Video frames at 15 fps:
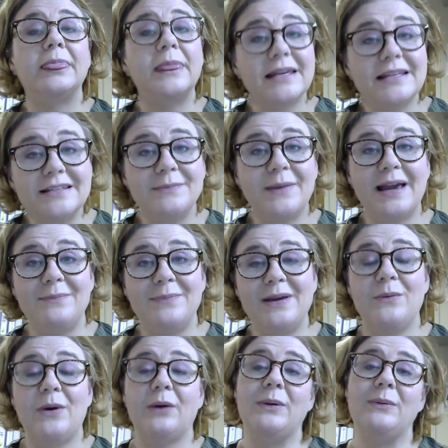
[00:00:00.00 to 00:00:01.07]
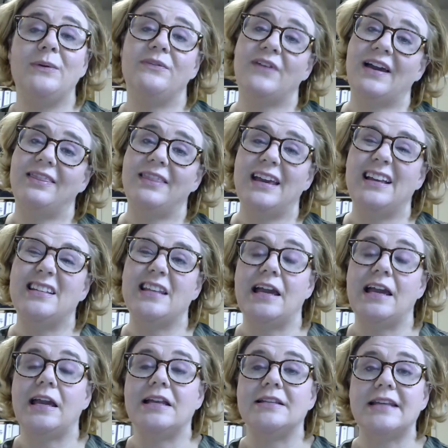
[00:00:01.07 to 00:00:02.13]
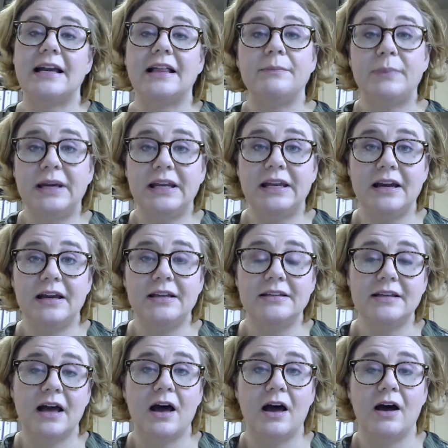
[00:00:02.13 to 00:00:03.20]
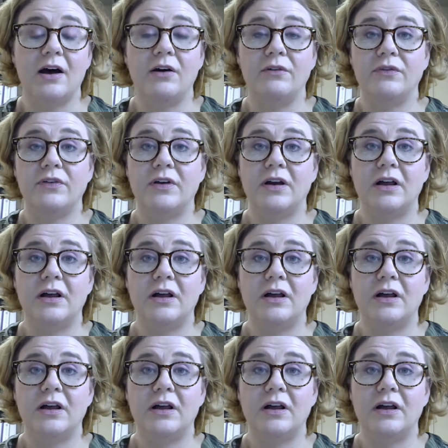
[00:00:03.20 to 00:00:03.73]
This might be where we would find things like encyclopedias of